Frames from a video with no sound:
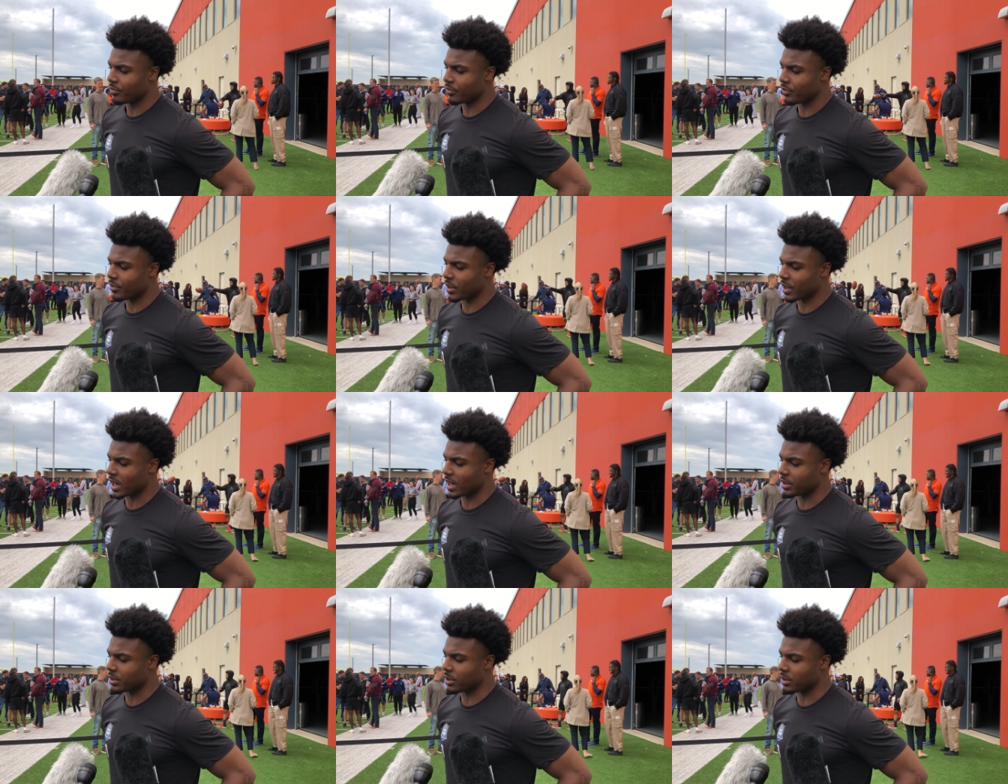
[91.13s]
feel
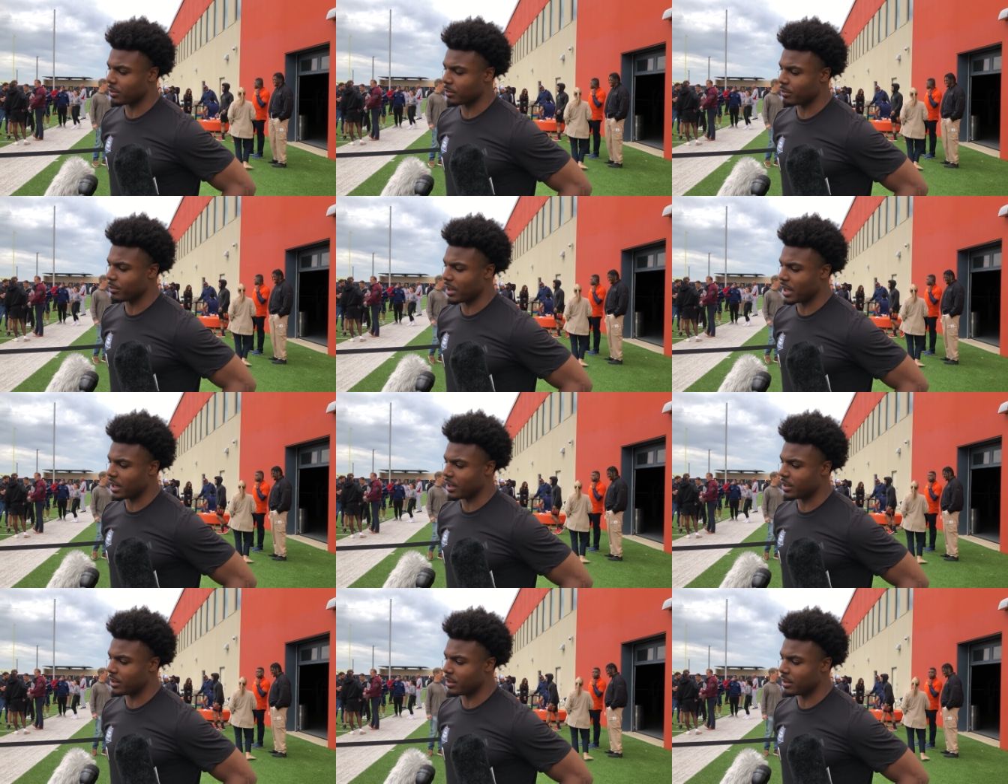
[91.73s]
like
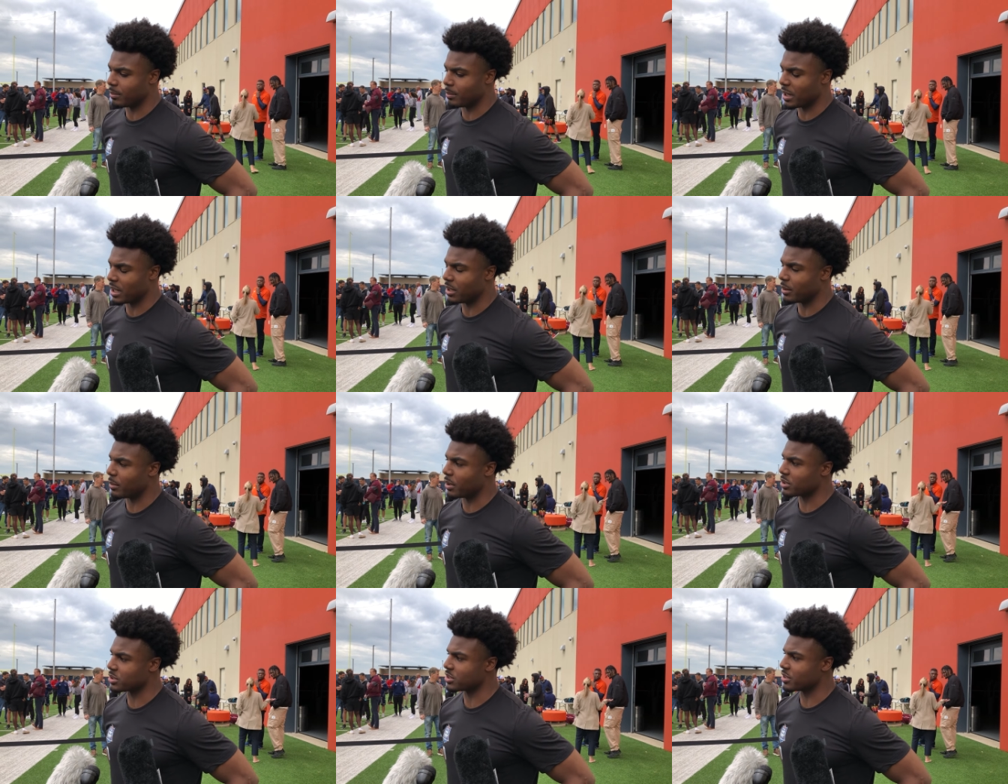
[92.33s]
I made the
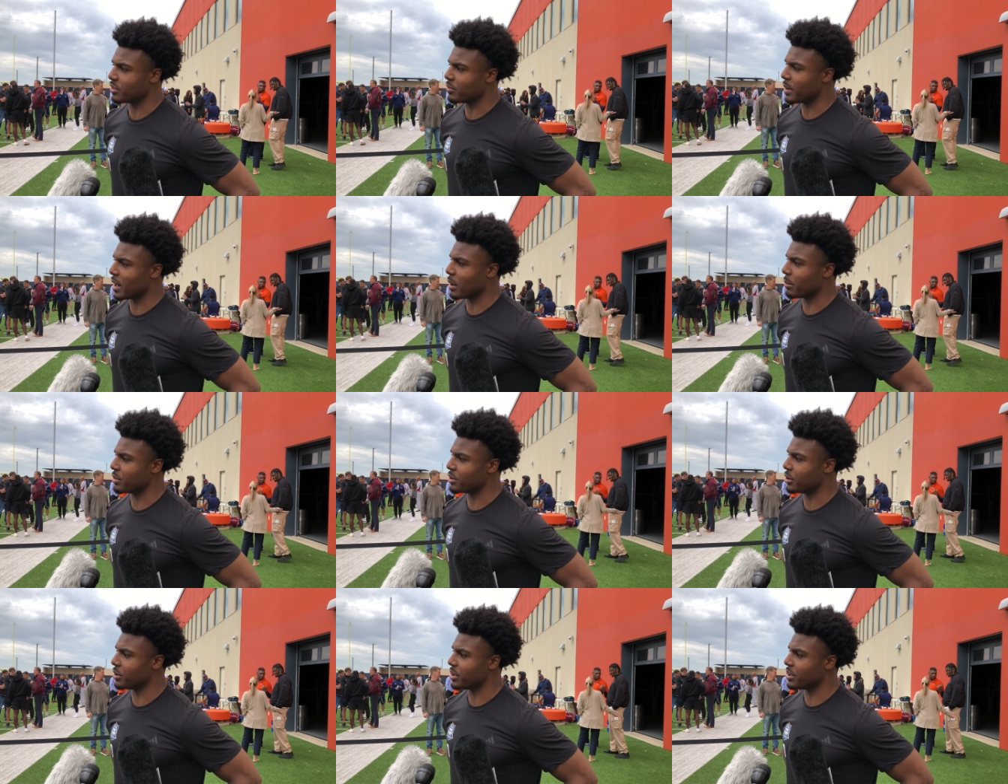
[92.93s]
most of my
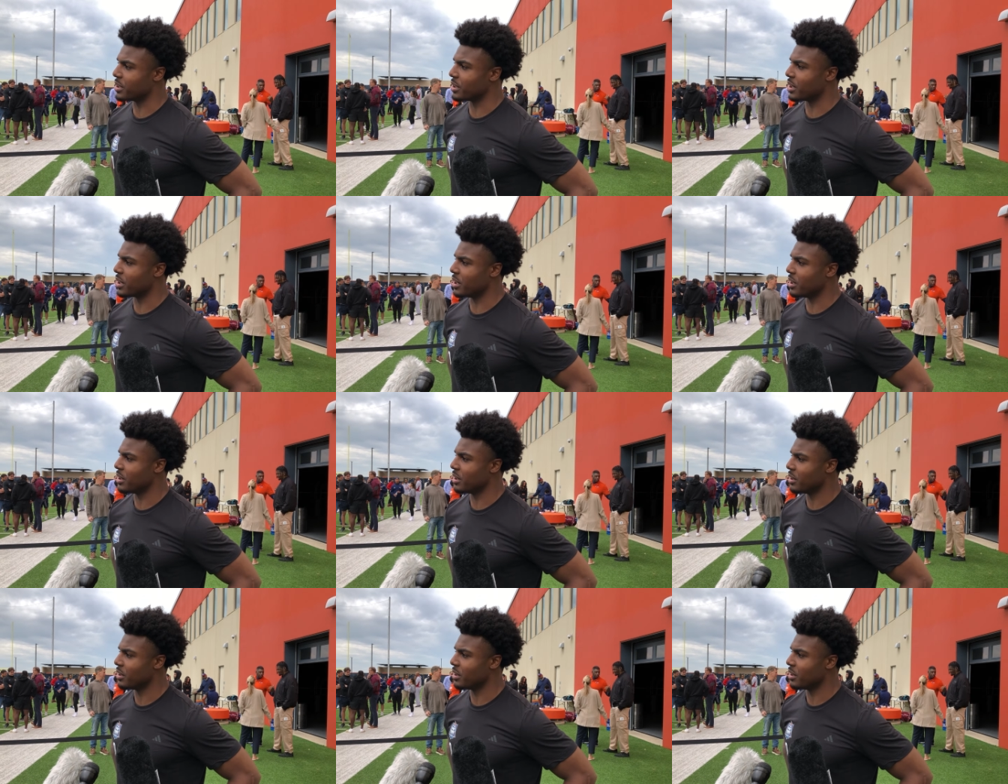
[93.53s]
opportunity today.